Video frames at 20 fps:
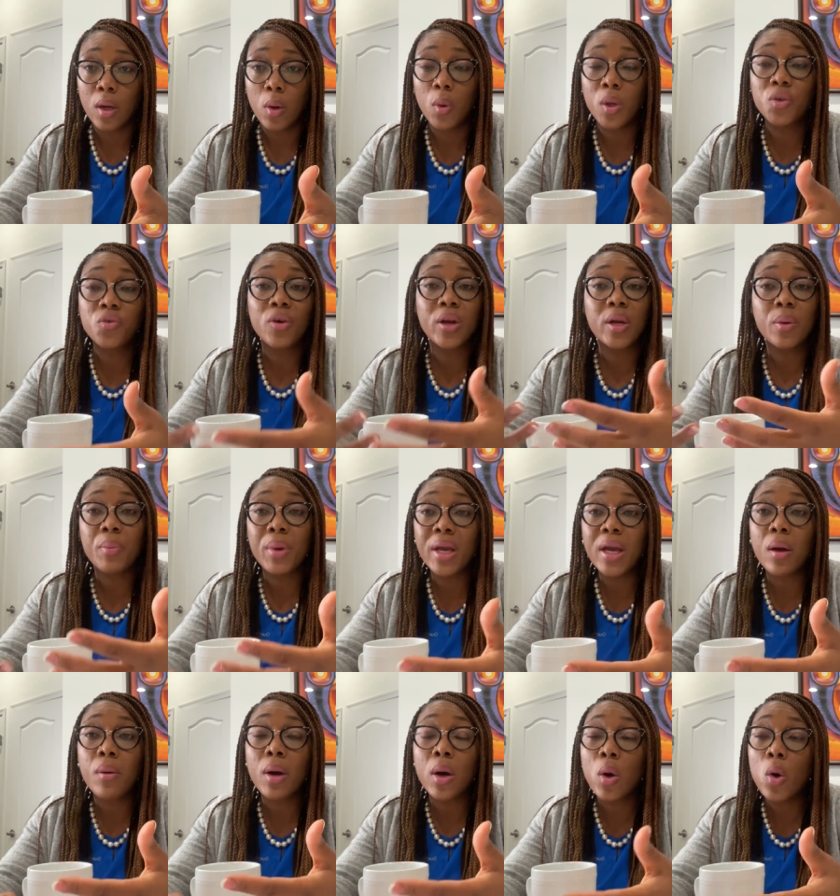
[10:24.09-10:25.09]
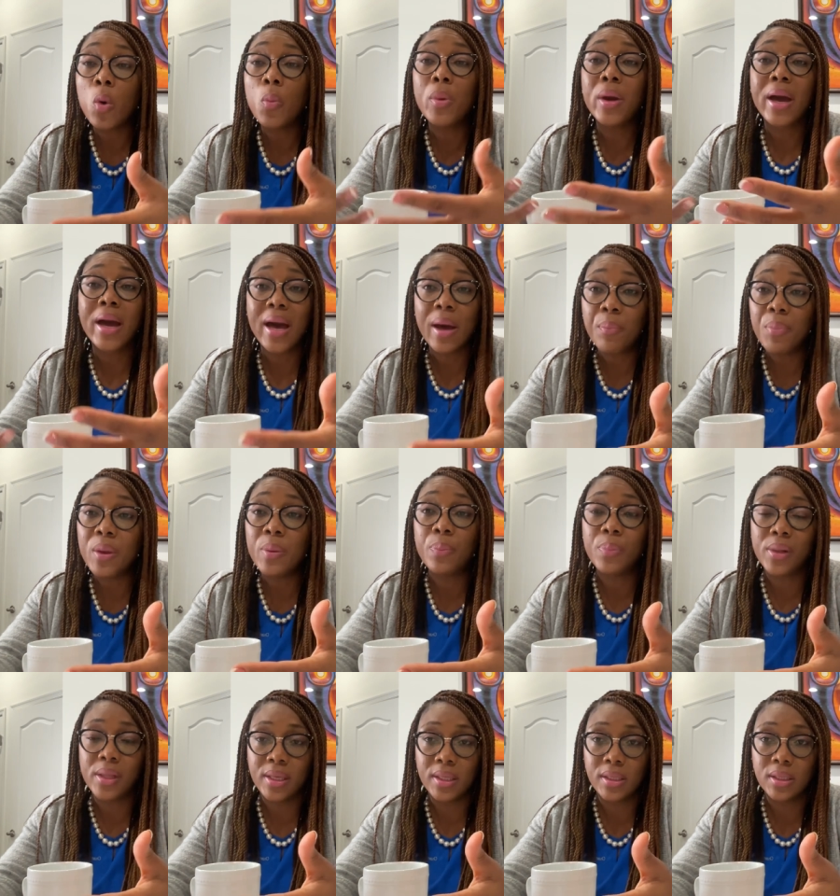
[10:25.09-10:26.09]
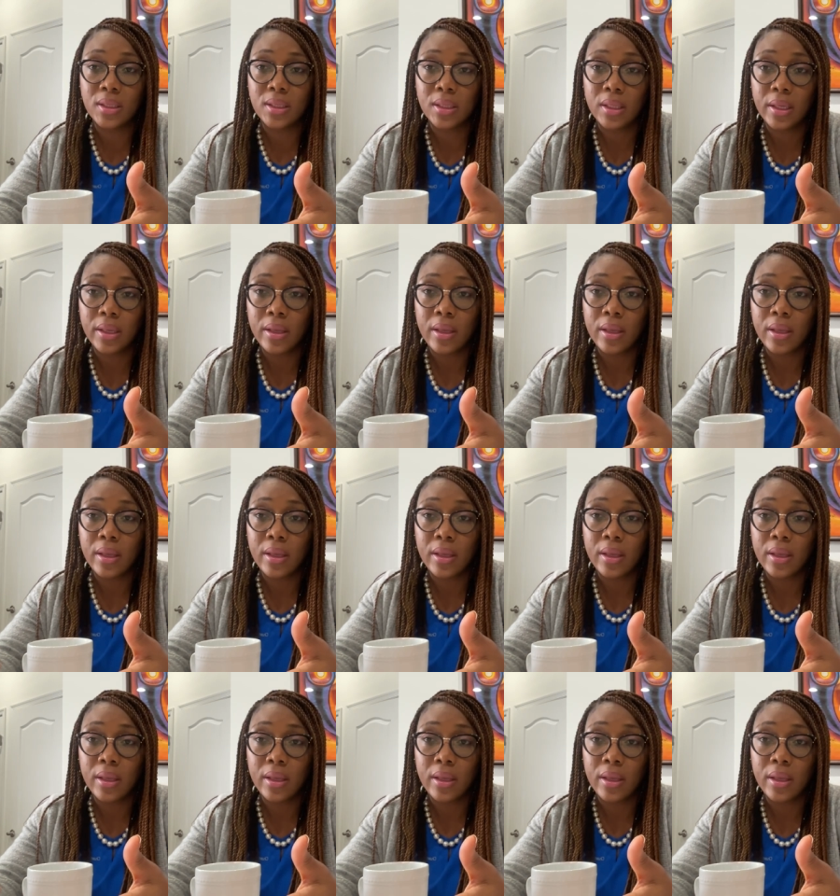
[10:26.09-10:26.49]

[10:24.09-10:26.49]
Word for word: We're trying to make our home a happy place.